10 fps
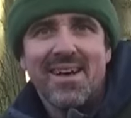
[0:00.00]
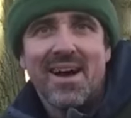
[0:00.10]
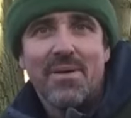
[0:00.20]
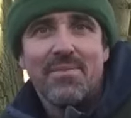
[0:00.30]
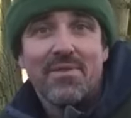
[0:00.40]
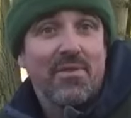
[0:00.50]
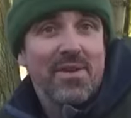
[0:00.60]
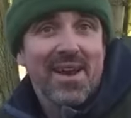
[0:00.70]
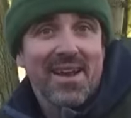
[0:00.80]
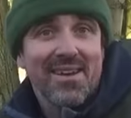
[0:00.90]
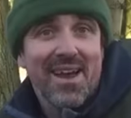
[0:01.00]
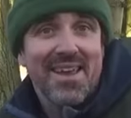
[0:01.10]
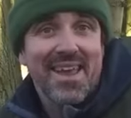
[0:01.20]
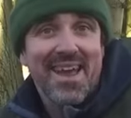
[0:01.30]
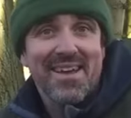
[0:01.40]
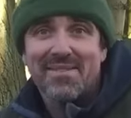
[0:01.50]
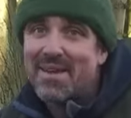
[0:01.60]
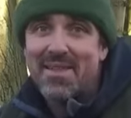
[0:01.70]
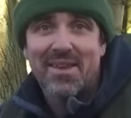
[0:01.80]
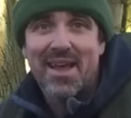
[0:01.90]
If you feel like liking it,
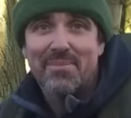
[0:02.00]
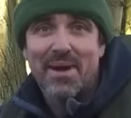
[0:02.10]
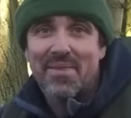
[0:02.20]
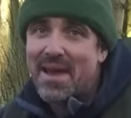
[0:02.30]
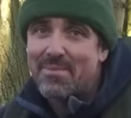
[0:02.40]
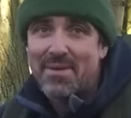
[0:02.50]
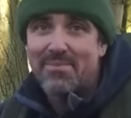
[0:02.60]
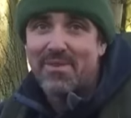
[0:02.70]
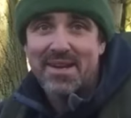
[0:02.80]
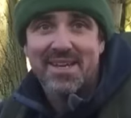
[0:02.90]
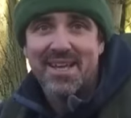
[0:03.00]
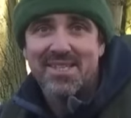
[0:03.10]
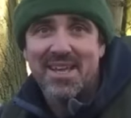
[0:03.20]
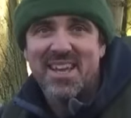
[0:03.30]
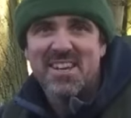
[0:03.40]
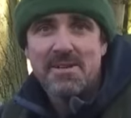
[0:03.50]
hit the like button, that'd be fantastic.